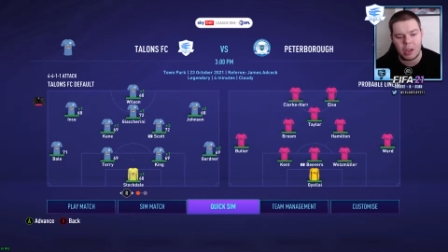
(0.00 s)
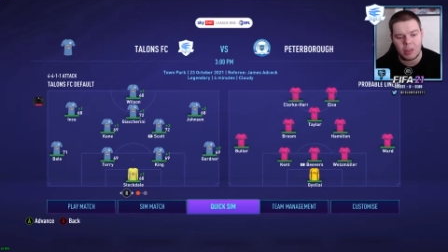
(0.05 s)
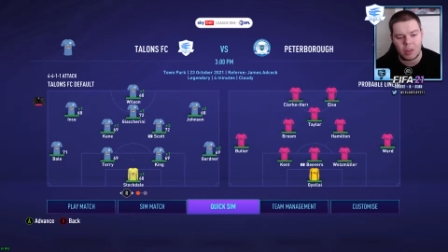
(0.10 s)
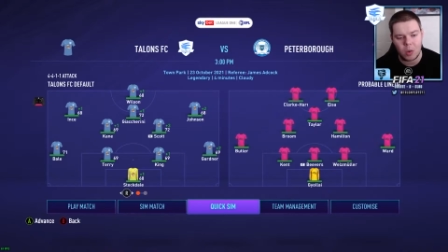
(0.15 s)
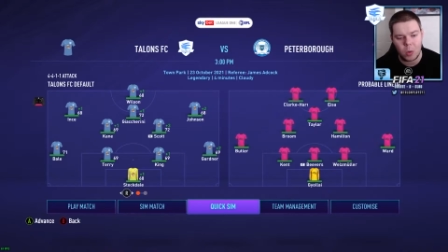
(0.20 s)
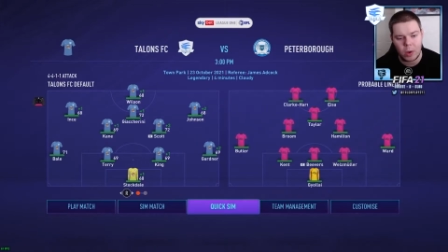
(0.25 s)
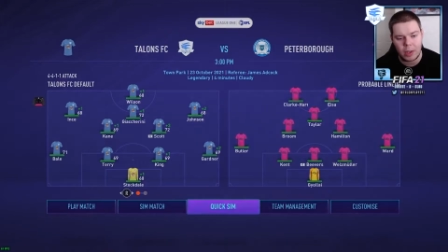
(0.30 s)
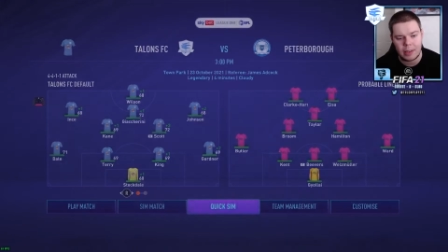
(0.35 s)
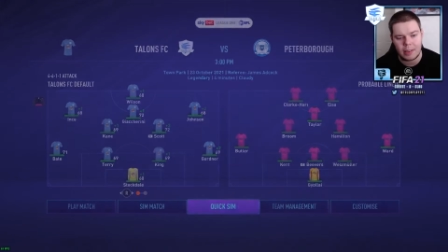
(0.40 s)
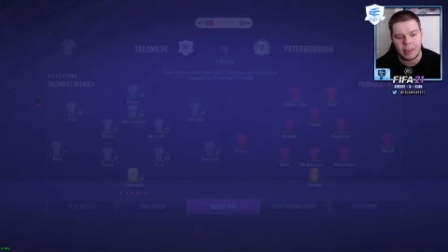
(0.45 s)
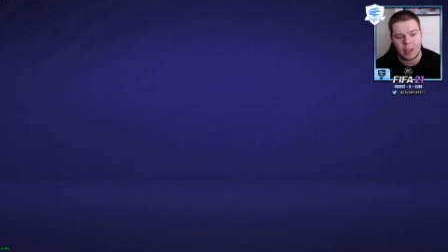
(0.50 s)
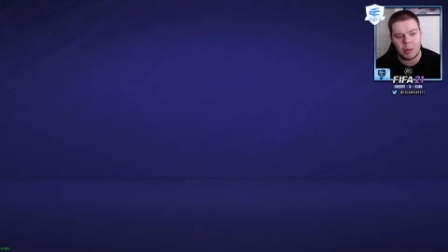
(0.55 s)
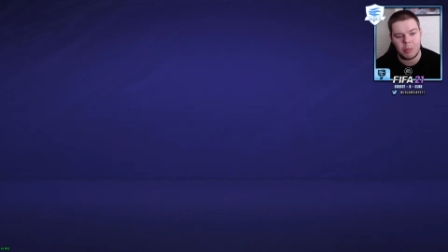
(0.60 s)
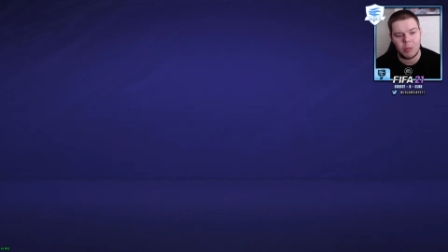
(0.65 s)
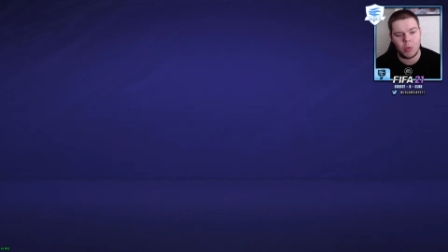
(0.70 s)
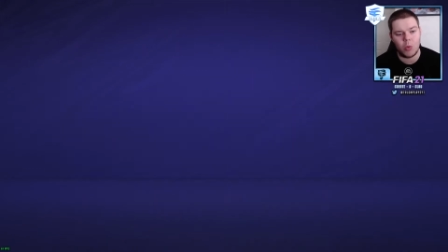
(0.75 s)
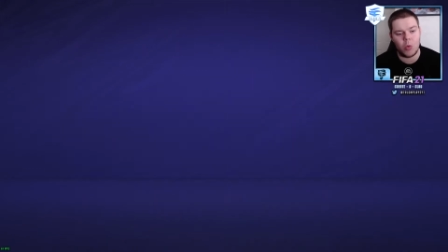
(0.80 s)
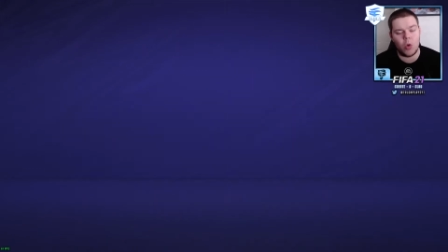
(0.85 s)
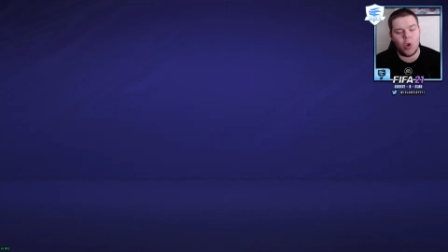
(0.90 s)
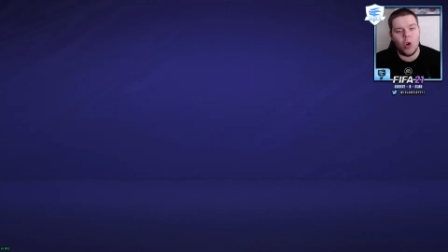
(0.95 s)
It's a quick
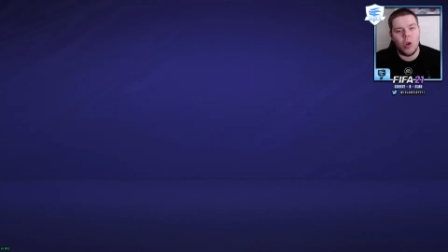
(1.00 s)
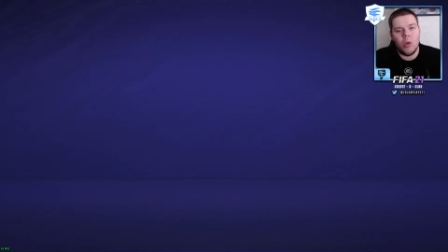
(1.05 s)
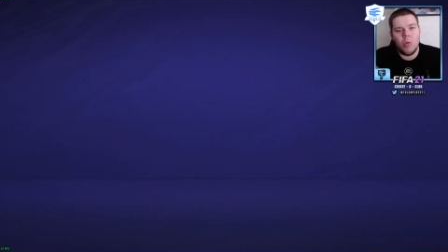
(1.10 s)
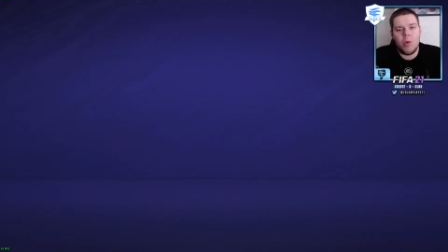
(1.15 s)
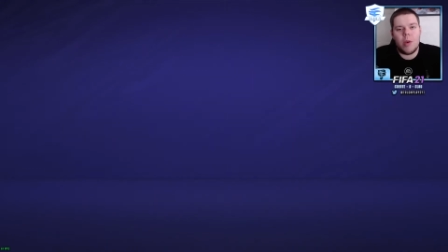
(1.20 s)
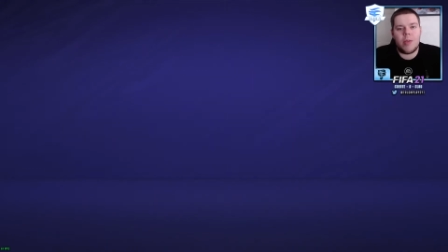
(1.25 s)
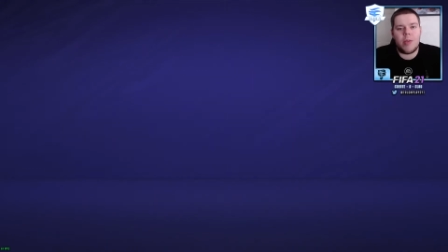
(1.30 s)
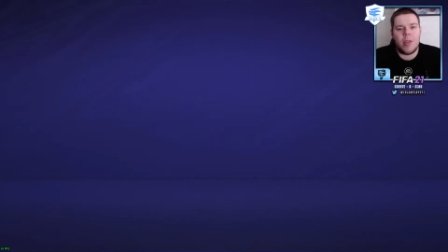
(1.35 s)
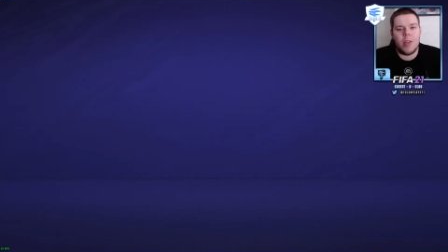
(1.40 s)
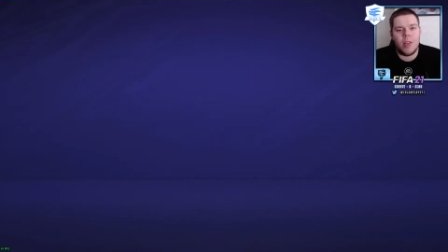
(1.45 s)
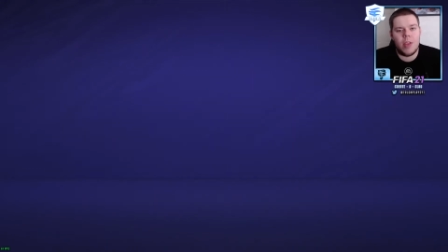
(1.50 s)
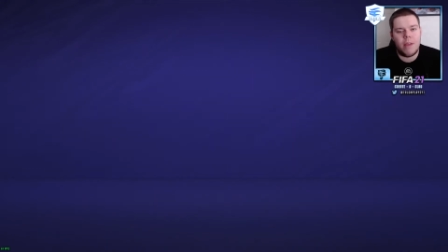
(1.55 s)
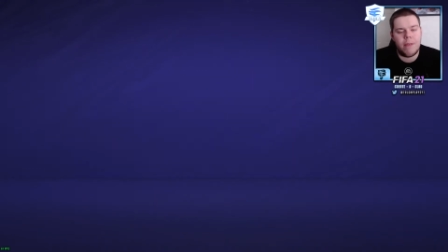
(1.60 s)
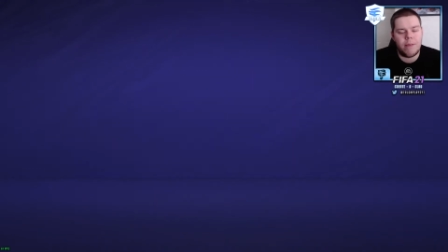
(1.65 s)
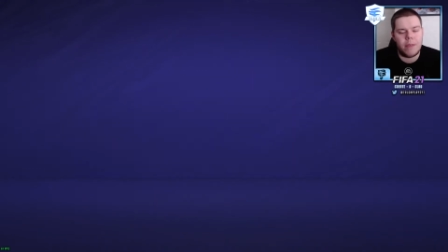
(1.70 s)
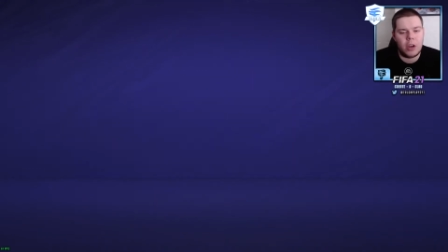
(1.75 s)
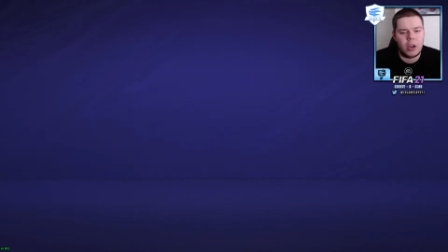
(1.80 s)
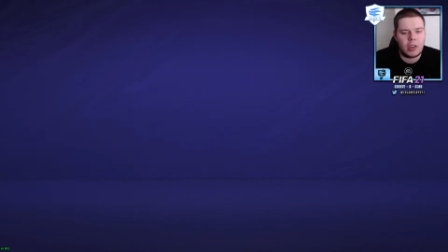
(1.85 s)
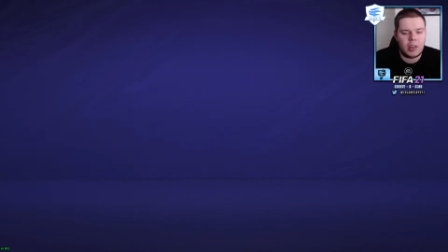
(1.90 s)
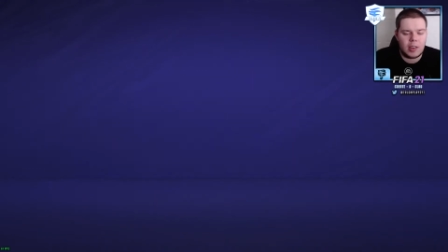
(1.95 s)
sim. Going with the
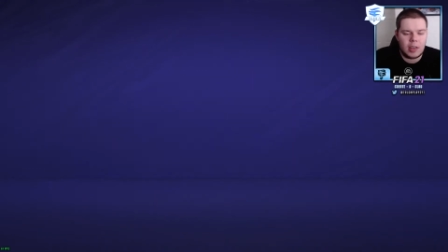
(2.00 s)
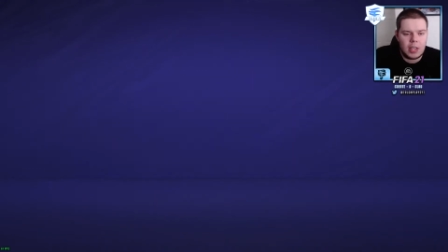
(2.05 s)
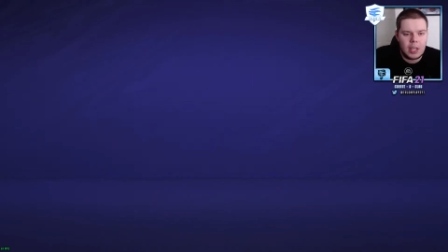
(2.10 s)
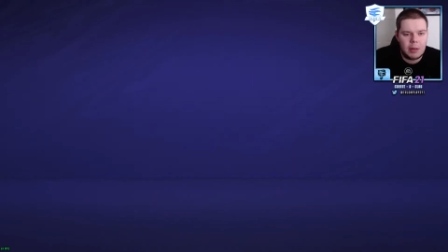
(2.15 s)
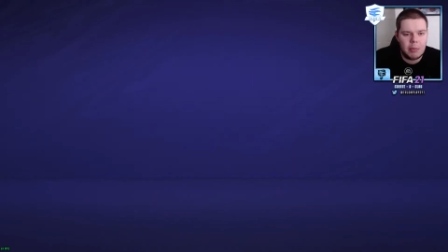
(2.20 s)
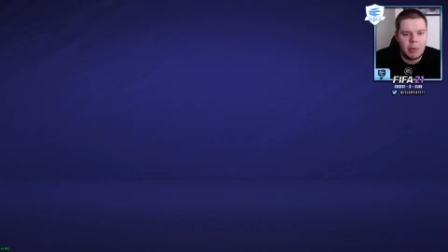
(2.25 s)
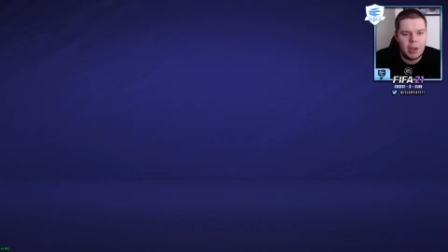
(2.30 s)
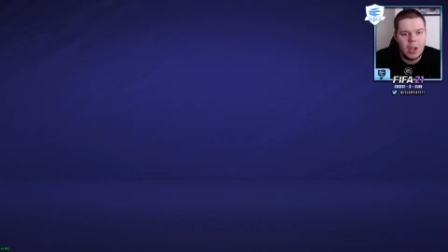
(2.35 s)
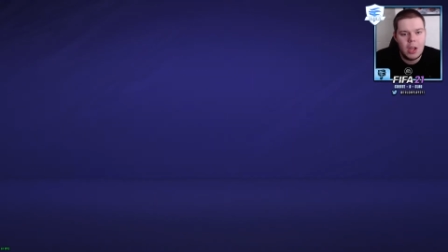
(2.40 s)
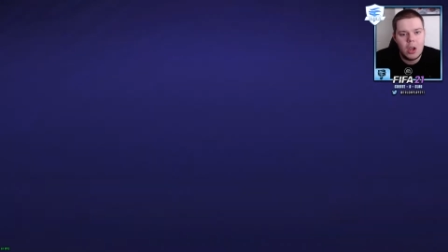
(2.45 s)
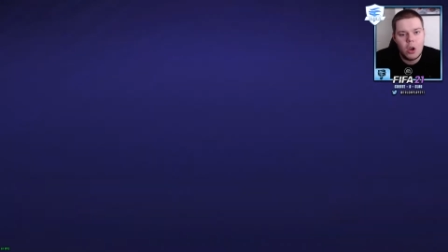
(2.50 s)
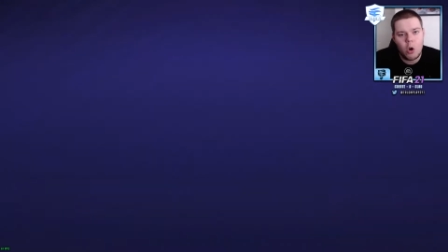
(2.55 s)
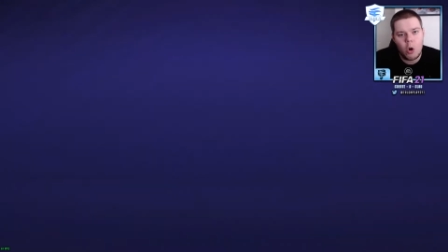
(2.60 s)
first team.